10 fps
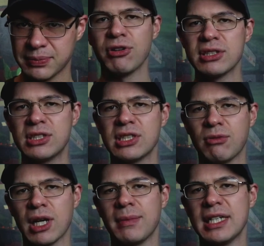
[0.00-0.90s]
For instance,
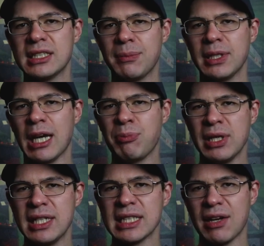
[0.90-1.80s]
in one of my
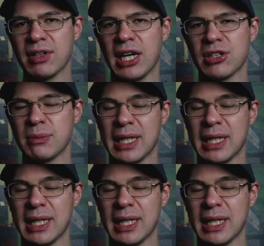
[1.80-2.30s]
WIPs, I have a character